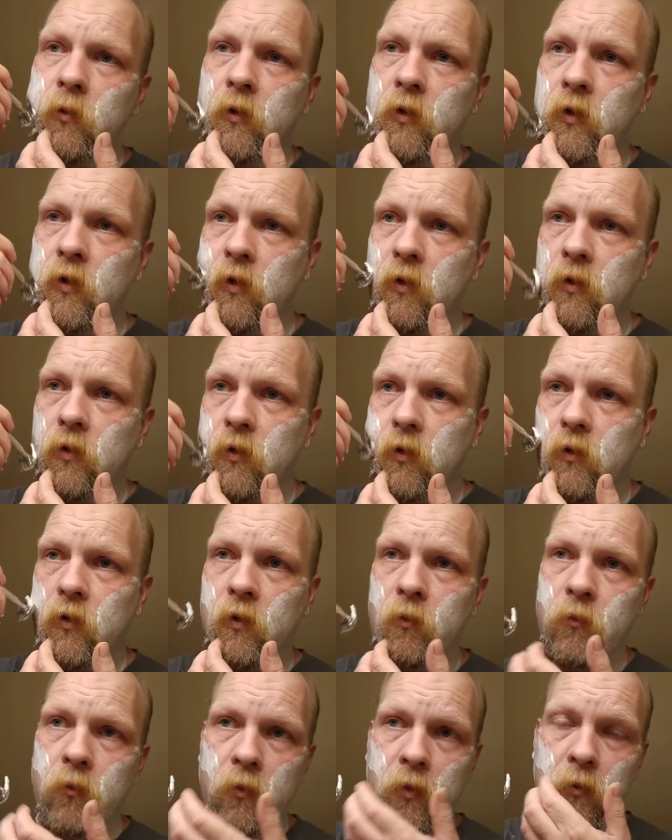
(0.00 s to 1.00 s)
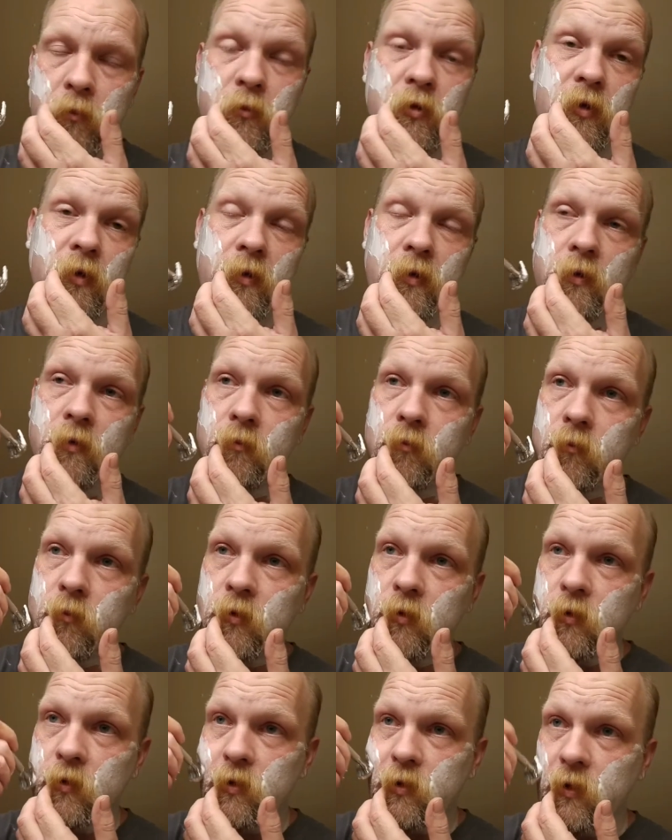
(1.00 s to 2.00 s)
one. I'm trying
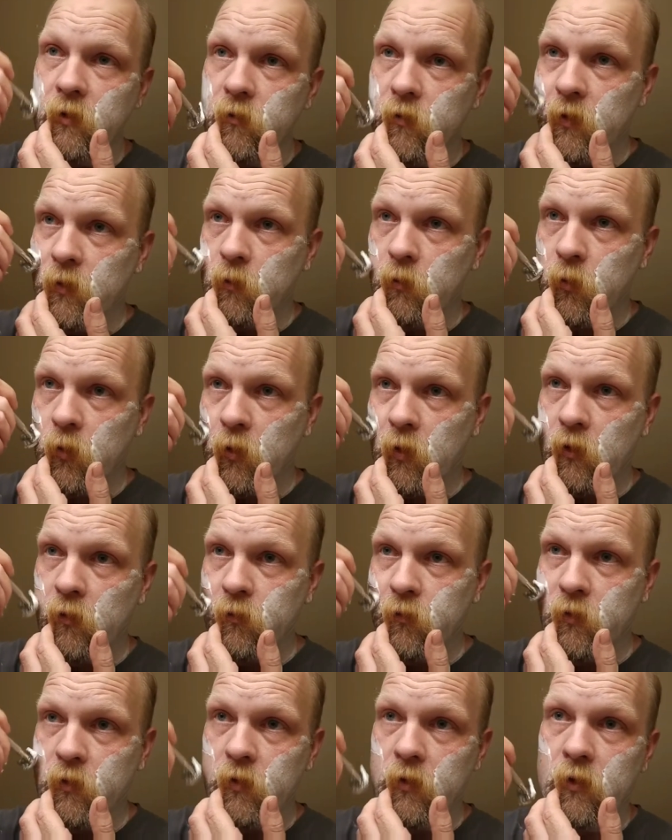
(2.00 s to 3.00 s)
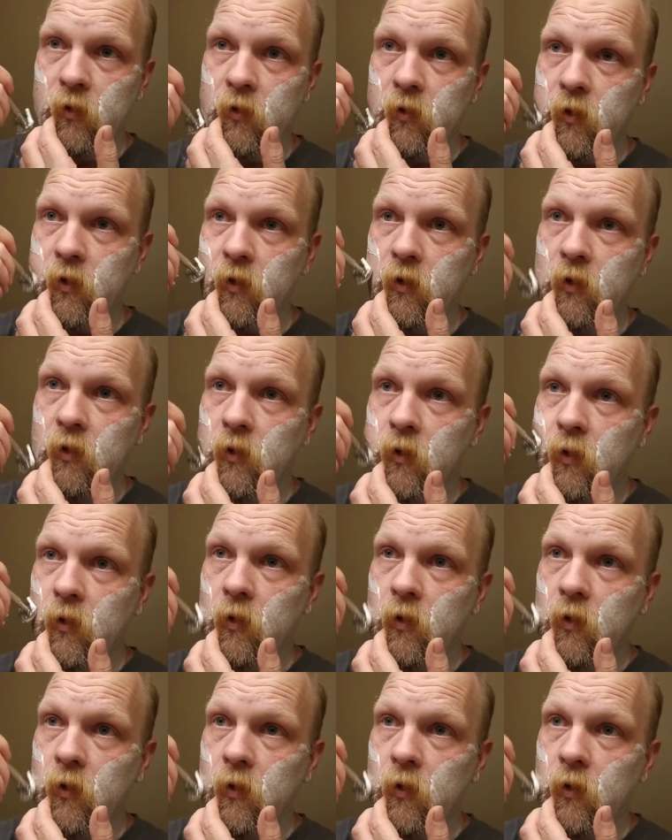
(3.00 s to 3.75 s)
to shave a little more often here again.